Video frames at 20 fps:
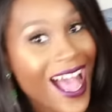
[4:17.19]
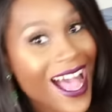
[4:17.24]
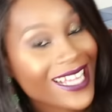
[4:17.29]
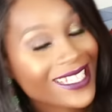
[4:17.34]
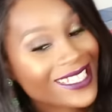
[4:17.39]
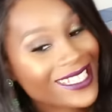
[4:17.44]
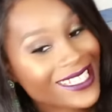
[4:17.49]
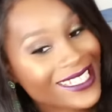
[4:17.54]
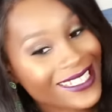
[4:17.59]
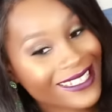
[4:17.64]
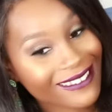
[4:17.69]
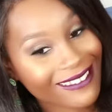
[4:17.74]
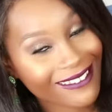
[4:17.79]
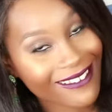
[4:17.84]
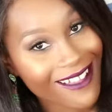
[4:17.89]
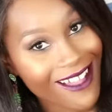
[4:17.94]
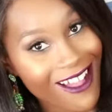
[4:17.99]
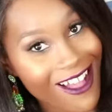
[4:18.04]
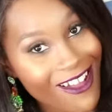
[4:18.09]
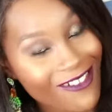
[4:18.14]
I just
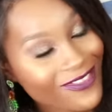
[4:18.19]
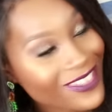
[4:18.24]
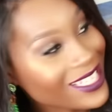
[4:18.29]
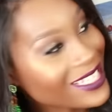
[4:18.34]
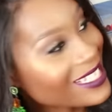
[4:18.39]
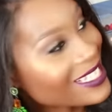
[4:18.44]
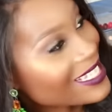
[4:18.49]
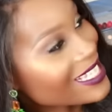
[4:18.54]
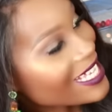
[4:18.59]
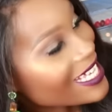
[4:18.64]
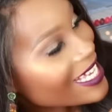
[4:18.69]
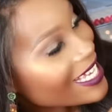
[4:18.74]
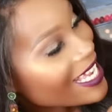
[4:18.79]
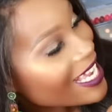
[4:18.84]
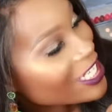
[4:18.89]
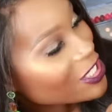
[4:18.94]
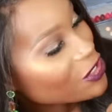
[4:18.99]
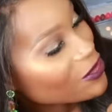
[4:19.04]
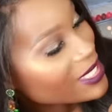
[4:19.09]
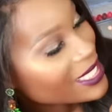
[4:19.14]
love this thing.
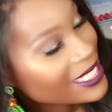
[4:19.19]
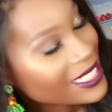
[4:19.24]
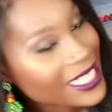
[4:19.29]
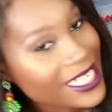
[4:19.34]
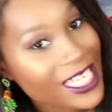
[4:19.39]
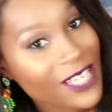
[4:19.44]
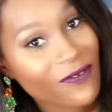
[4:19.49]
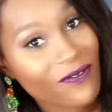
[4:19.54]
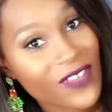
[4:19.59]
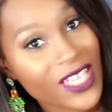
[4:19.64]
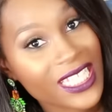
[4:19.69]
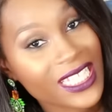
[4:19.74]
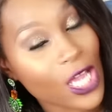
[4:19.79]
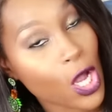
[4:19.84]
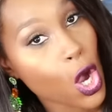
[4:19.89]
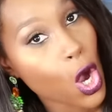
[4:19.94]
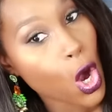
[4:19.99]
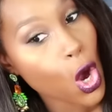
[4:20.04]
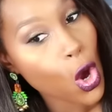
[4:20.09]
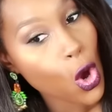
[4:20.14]
As you can see, it fits
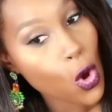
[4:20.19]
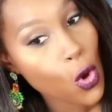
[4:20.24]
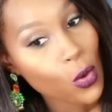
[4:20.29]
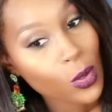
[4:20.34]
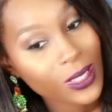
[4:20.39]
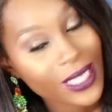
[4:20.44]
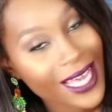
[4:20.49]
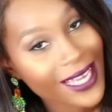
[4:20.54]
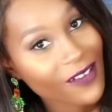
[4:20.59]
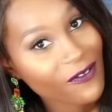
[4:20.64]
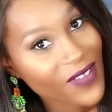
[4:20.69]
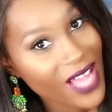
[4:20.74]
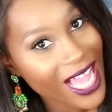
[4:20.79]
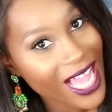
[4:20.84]
a whole lot of